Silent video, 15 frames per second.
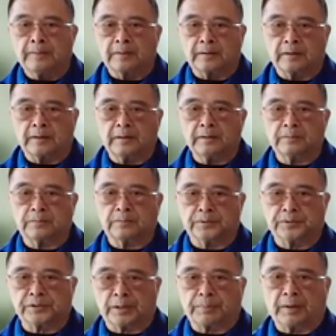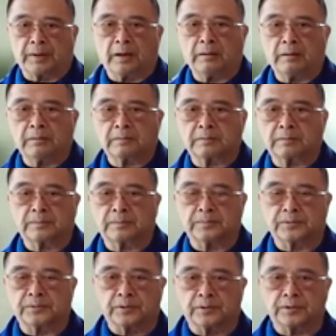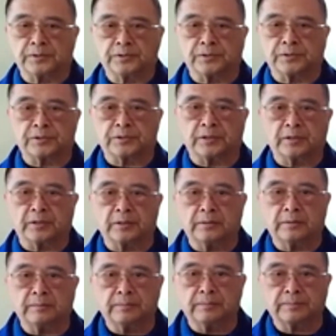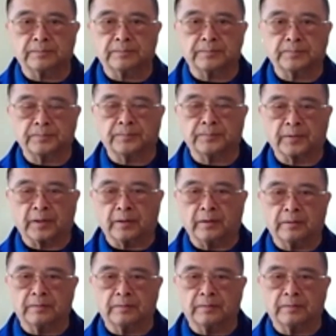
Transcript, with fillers: Okay, you step out. So this is the same. Okay.